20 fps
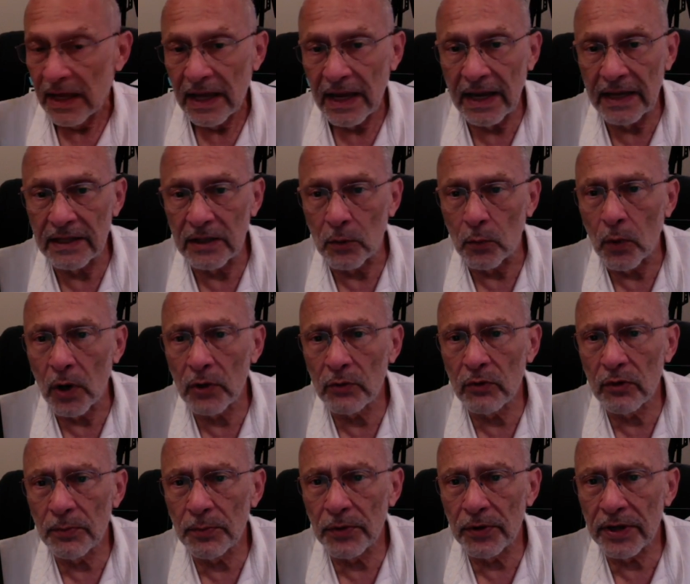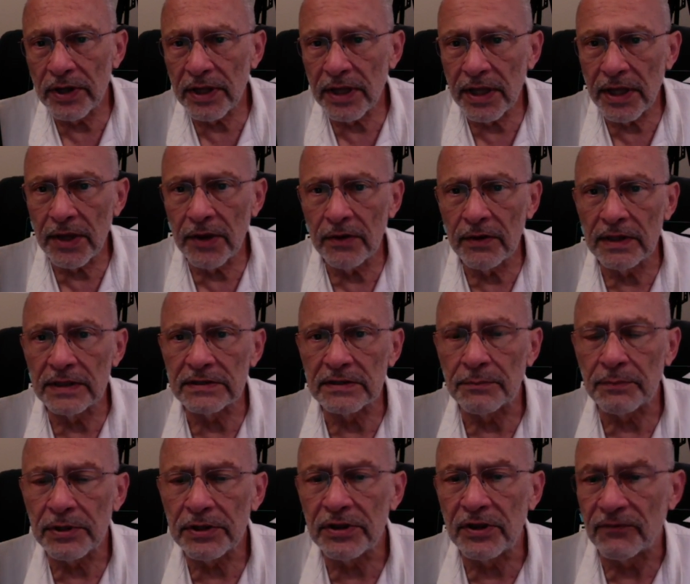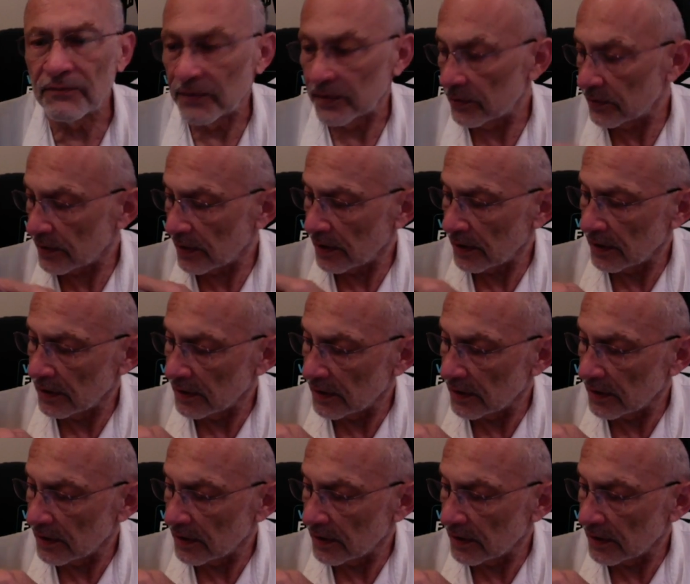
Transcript: and the one we're putting here is a bit different, okay?